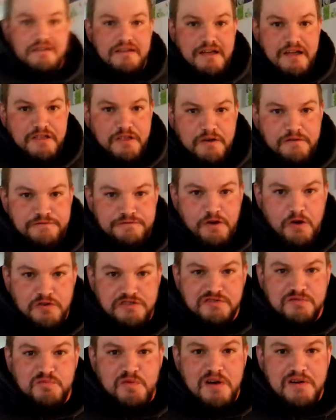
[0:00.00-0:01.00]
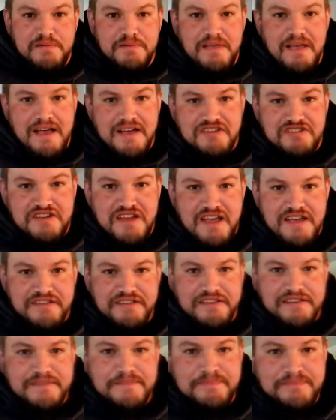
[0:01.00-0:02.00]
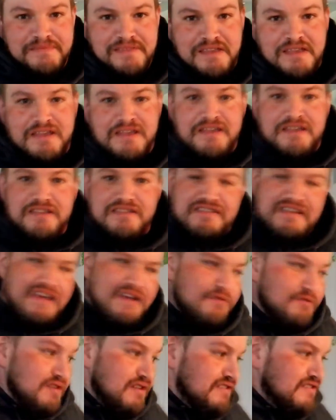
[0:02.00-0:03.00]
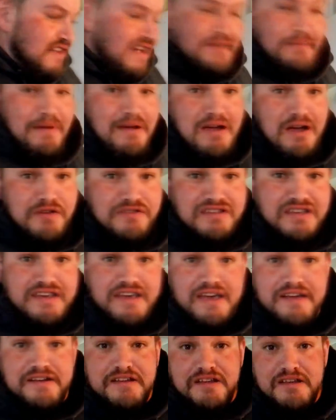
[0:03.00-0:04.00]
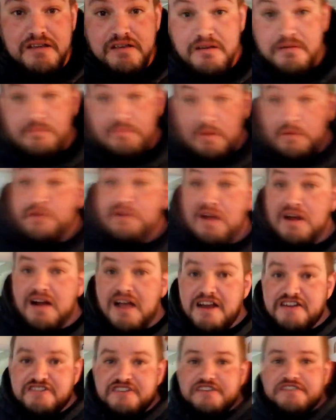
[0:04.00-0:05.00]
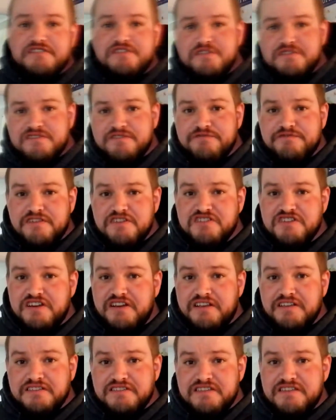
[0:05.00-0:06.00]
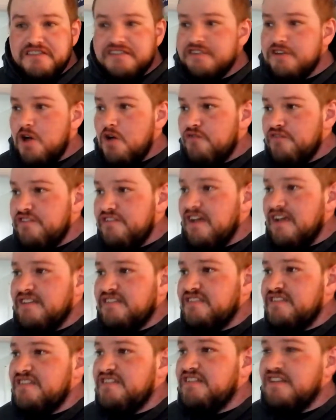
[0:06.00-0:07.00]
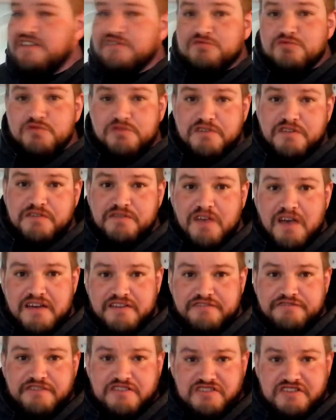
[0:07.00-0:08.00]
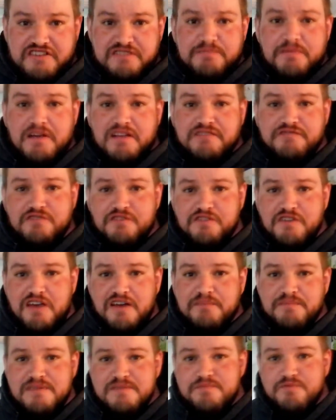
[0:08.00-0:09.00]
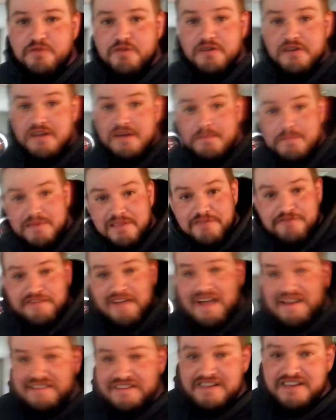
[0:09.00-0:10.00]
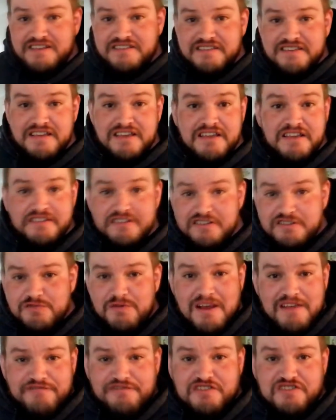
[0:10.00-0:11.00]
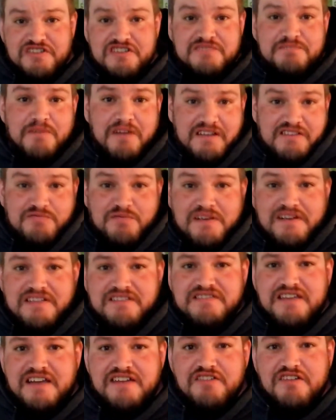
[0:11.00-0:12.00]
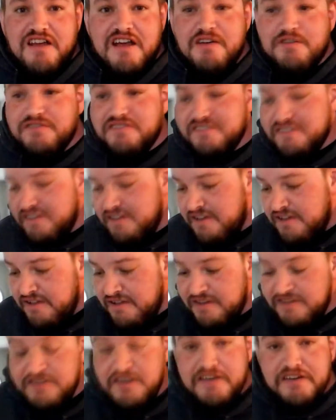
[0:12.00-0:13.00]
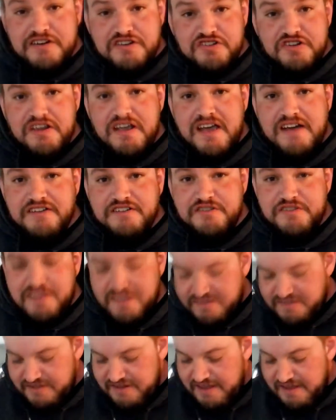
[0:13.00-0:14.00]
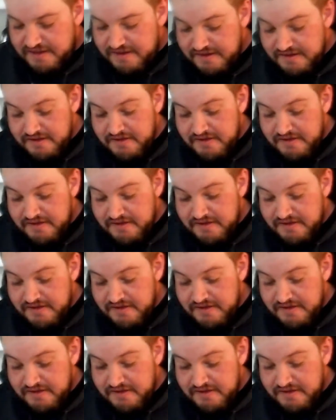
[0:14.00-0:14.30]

Hello folks, welcome to Action Angling. Today we're inside of my house again, but we are actually going to do some fishing. See, COVID-19 has ruined a lot of fishing spots for a lot of people, but the fact is, there's great fishing spots right inside your house. So I'm going to show you how to do that today.